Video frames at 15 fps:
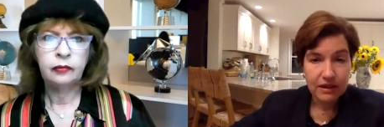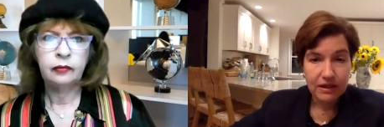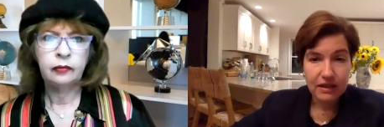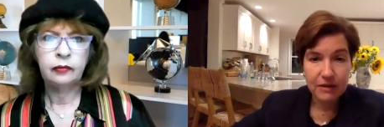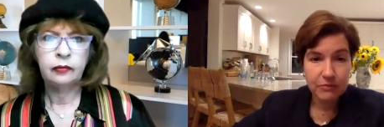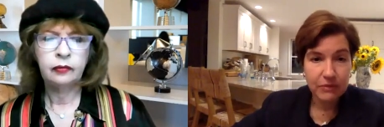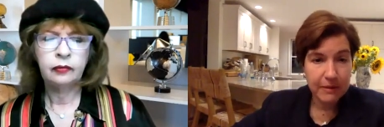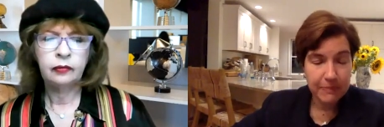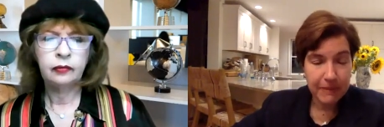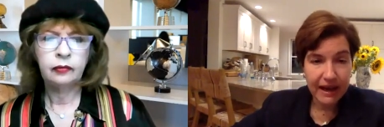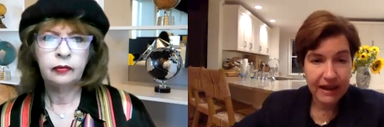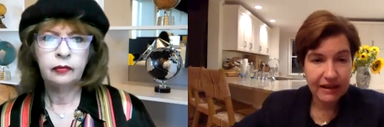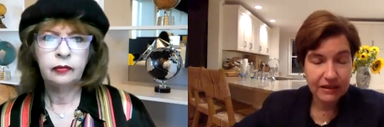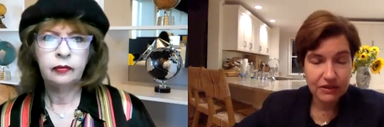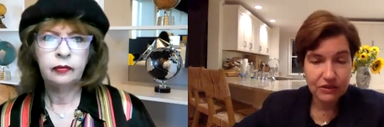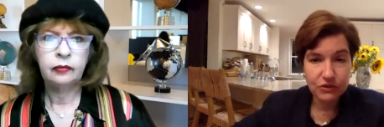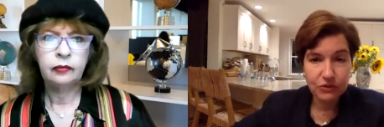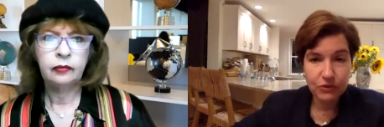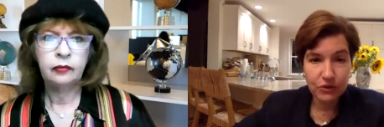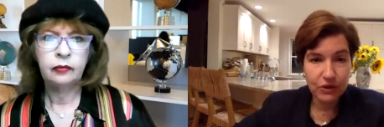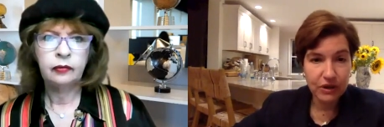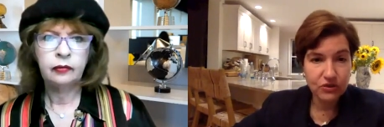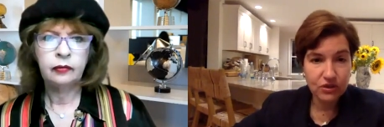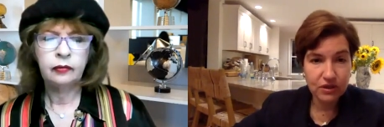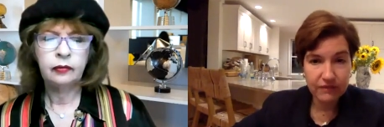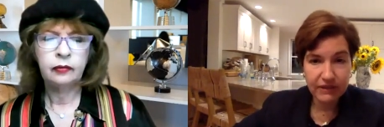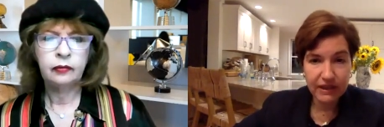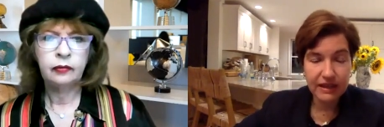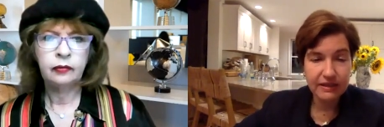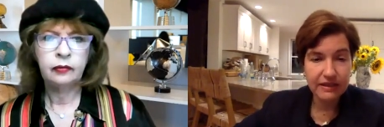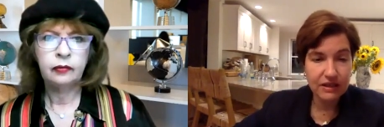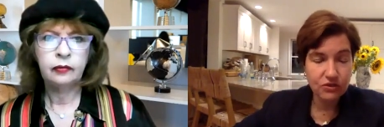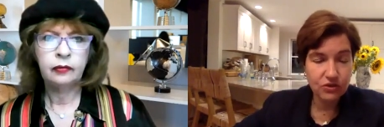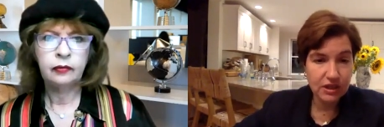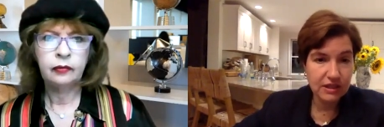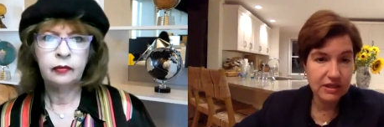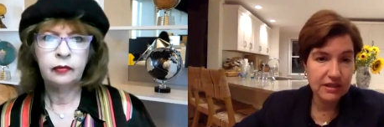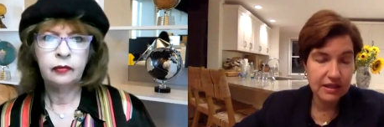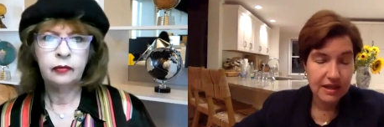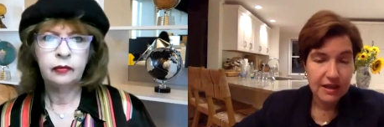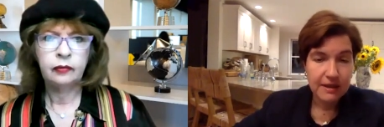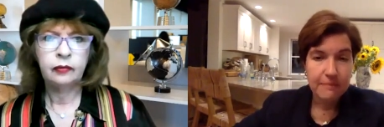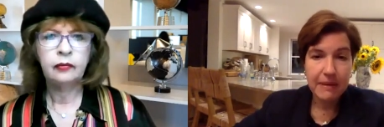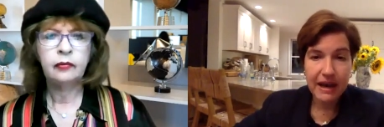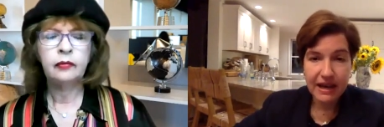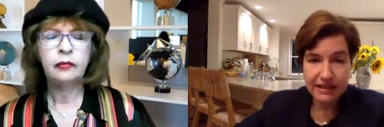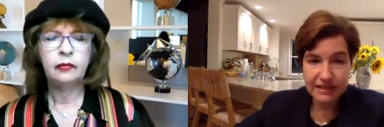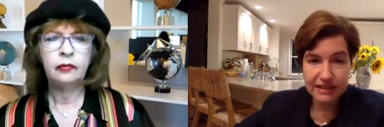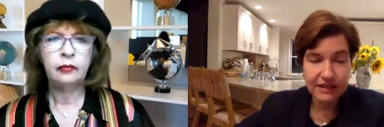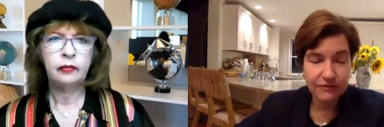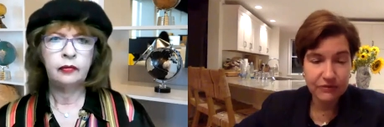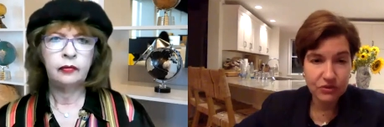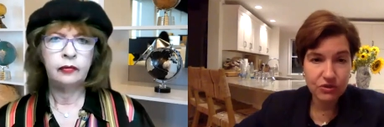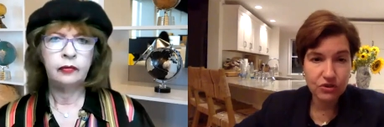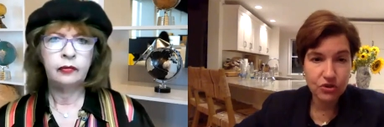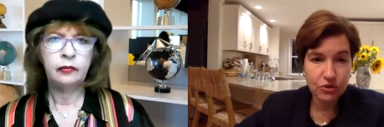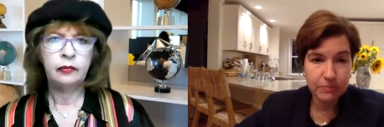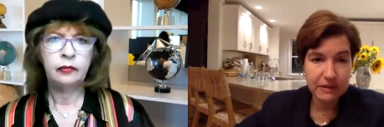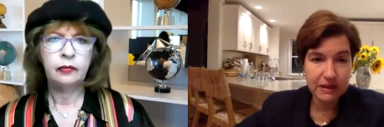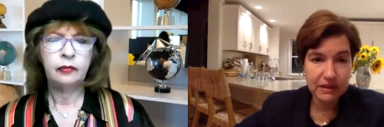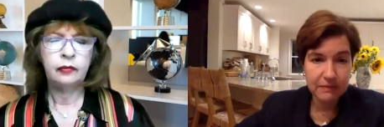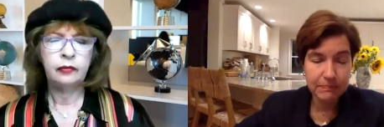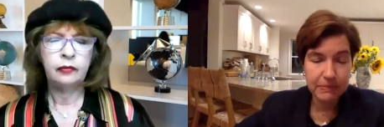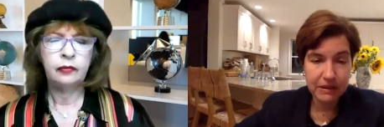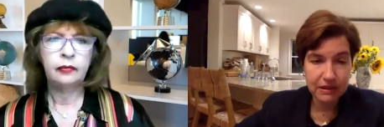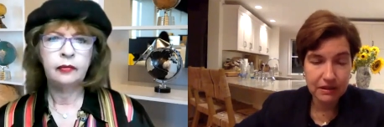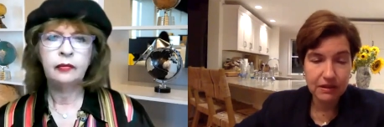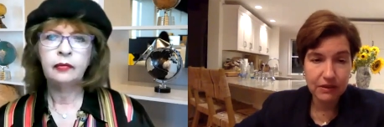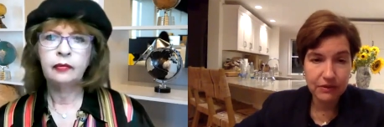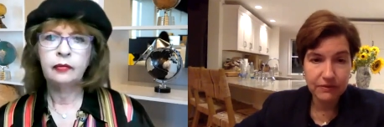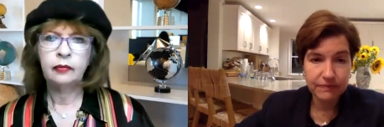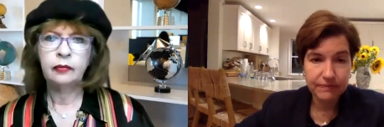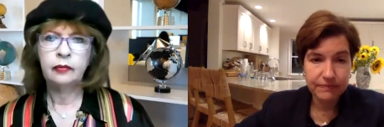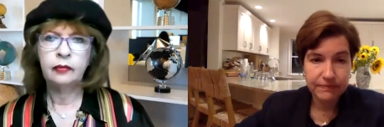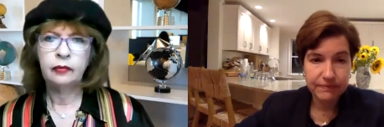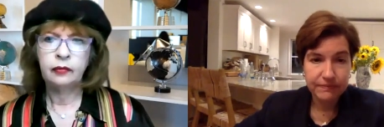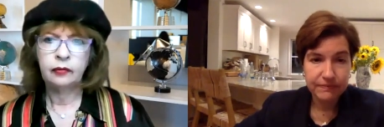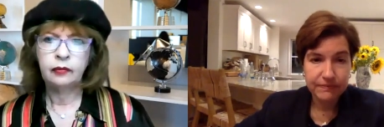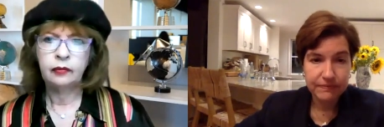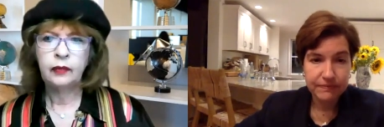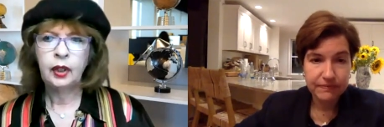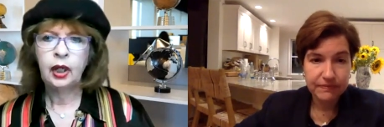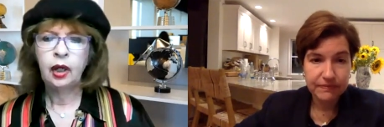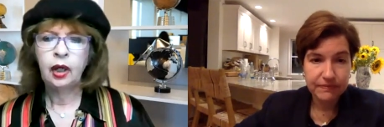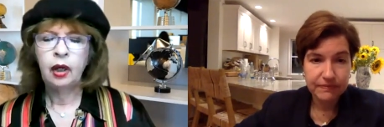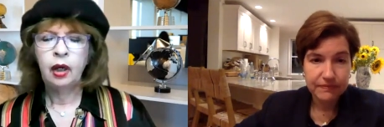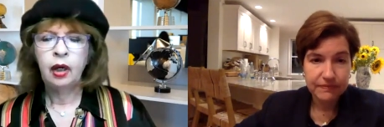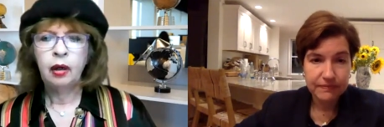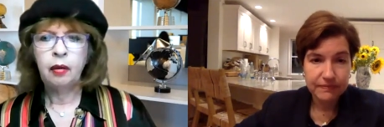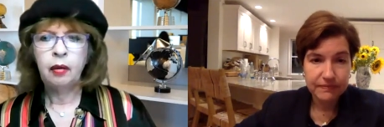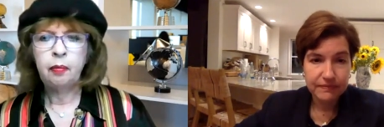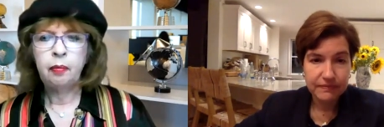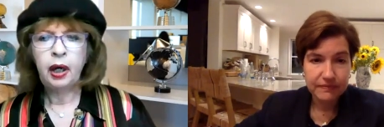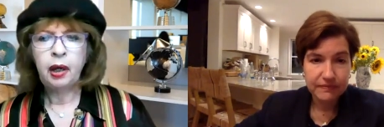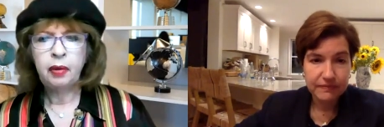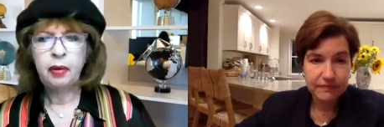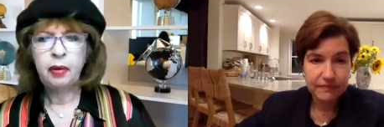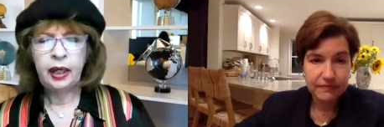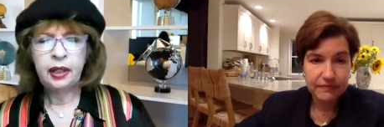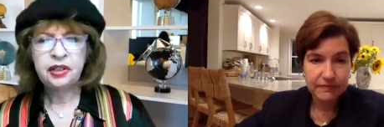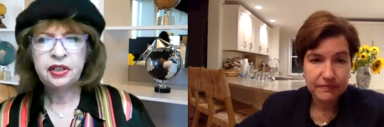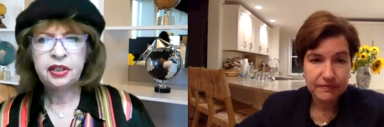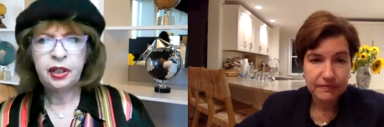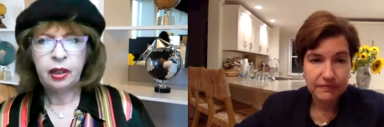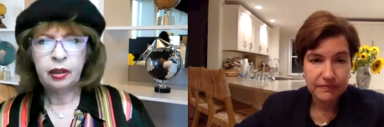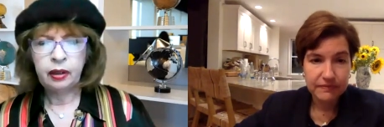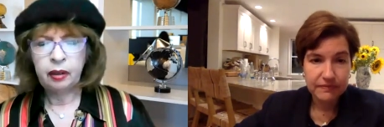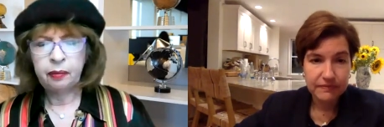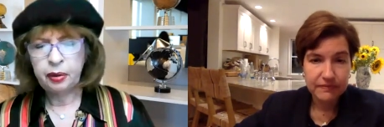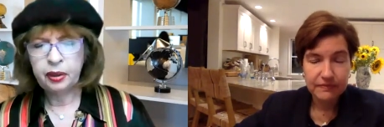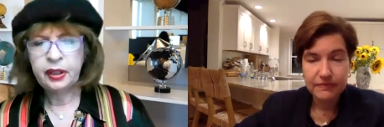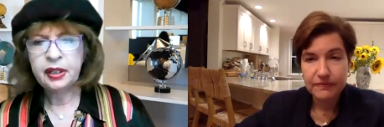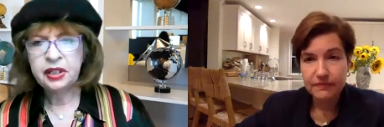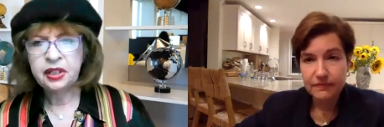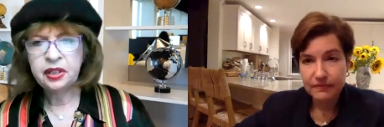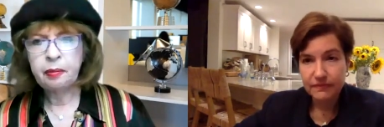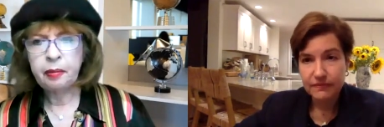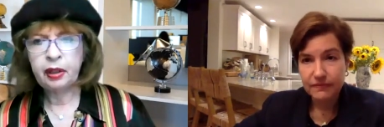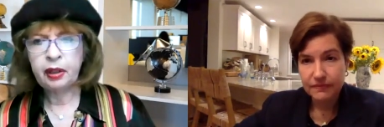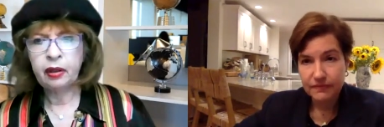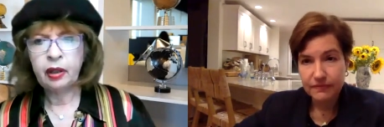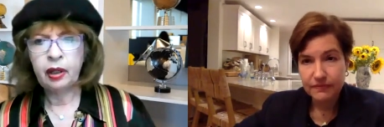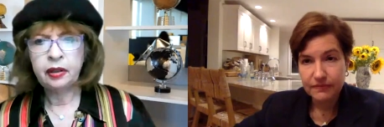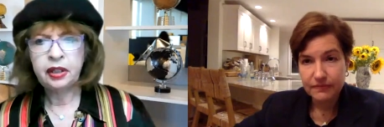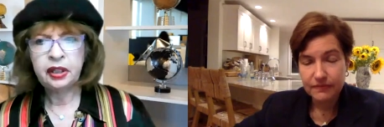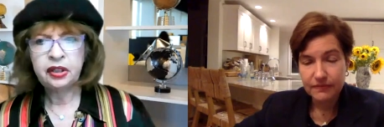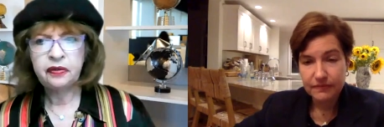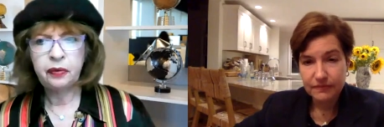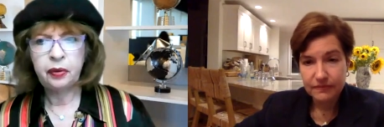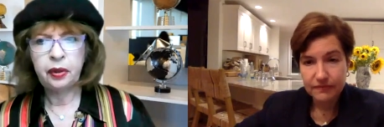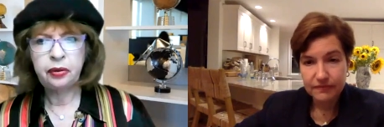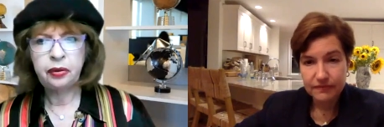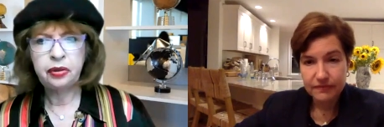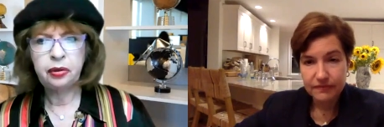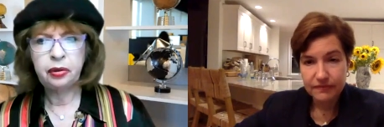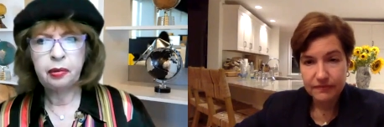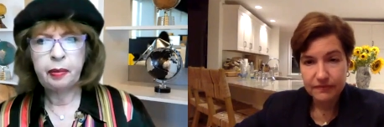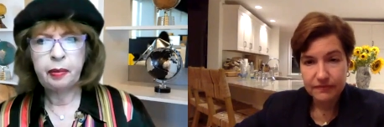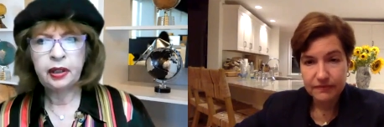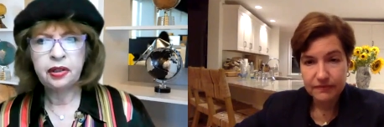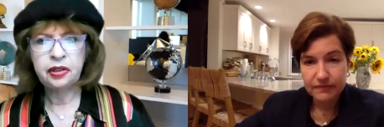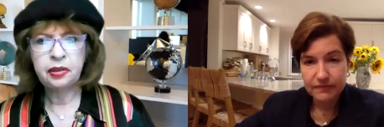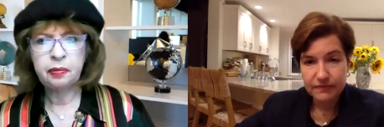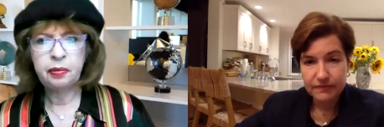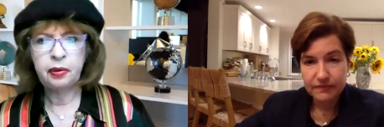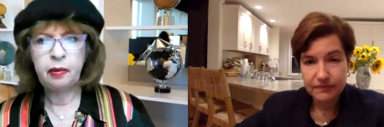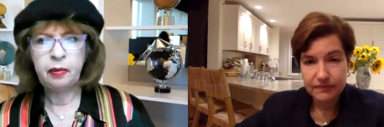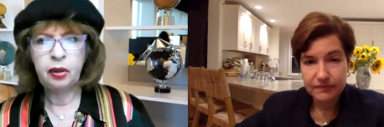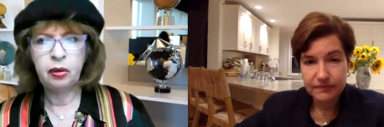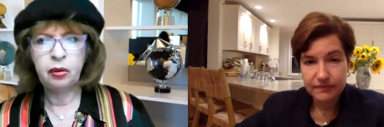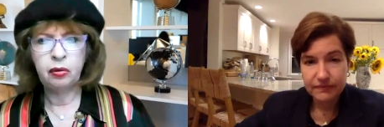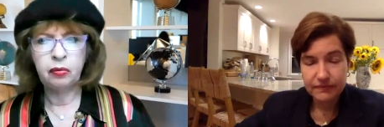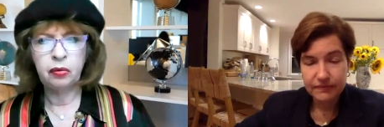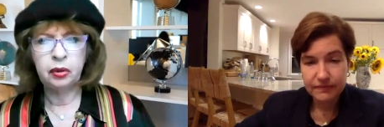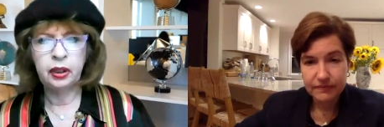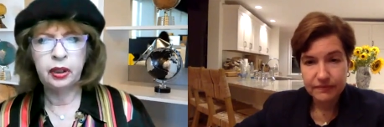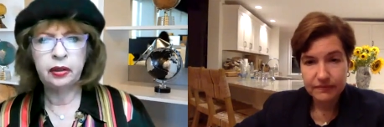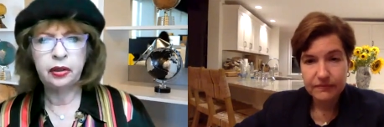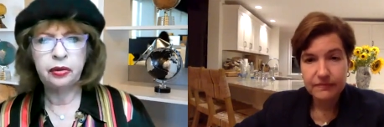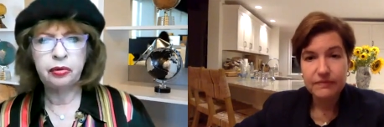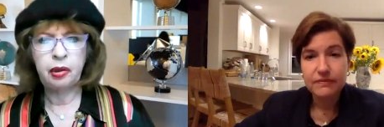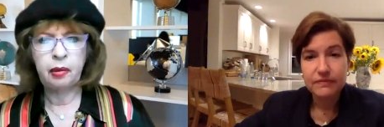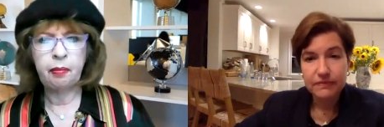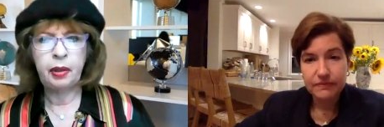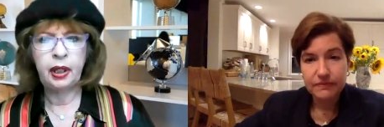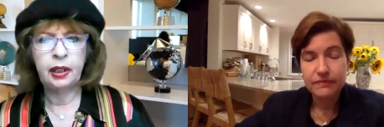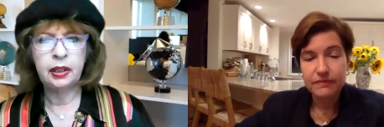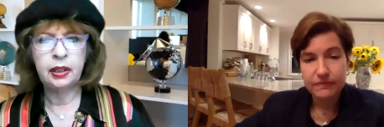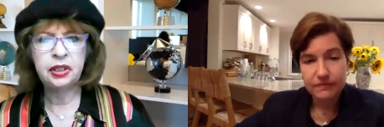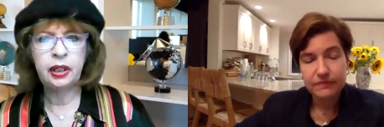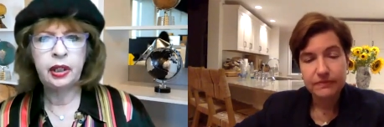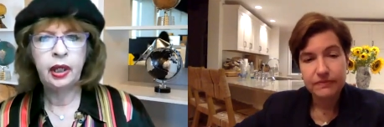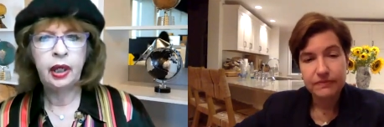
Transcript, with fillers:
Speaker 1: come right back to the question of can't they just pass the infrastructure bill, bill alone.
Speaker 2: Barbara asks, and I'll put this in a bigger context for you too, about the Supreme Court ruling on the Trump policy,